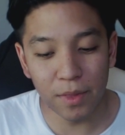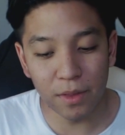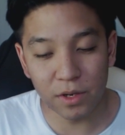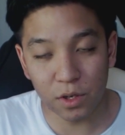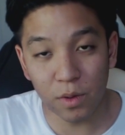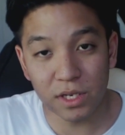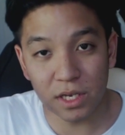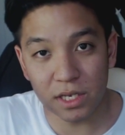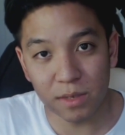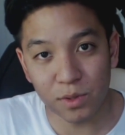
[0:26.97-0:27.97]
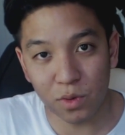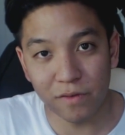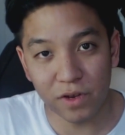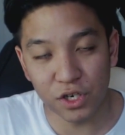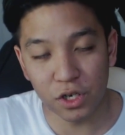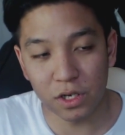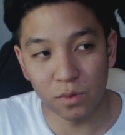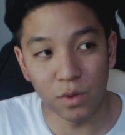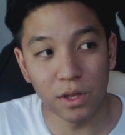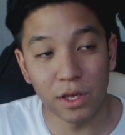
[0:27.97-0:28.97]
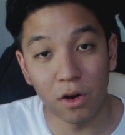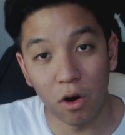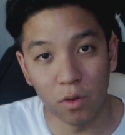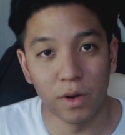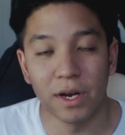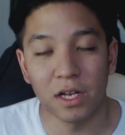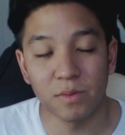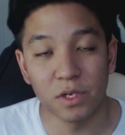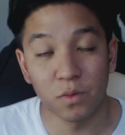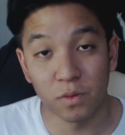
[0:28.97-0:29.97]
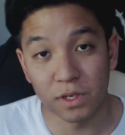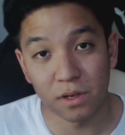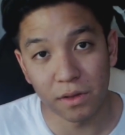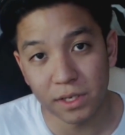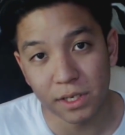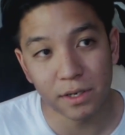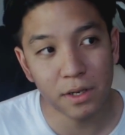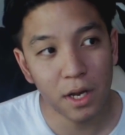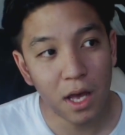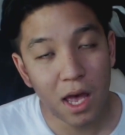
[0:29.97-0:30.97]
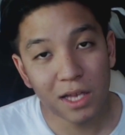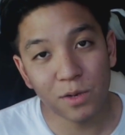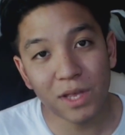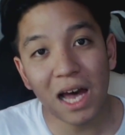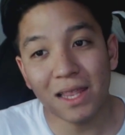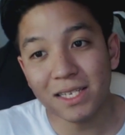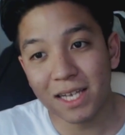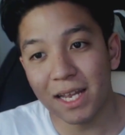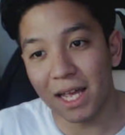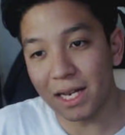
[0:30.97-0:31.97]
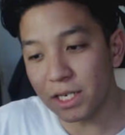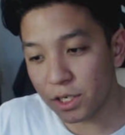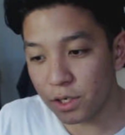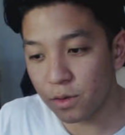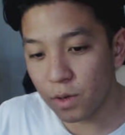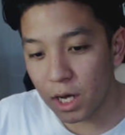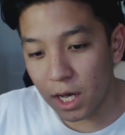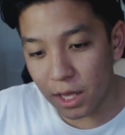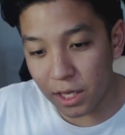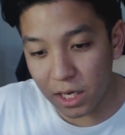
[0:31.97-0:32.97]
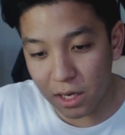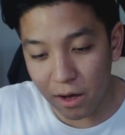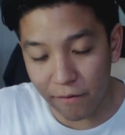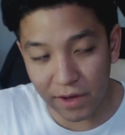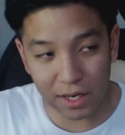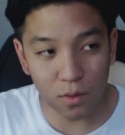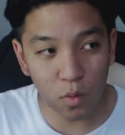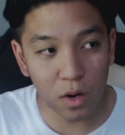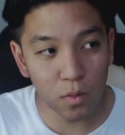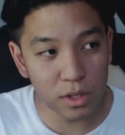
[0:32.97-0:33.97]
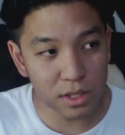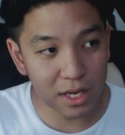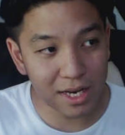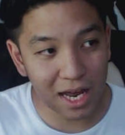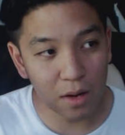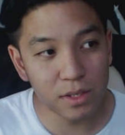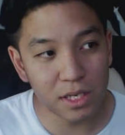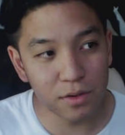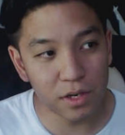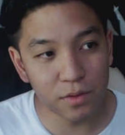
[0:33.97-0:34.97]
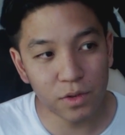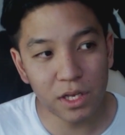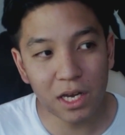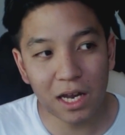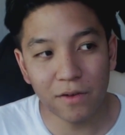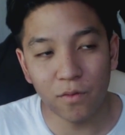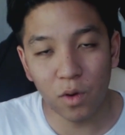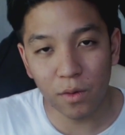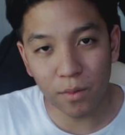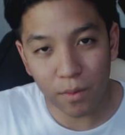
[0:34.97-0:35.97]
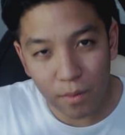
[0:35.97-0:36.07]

there's always some sort of conjunction with the hardware announcements, which we saw this year. So with that, let's get into the event, what was announced, and really kind of what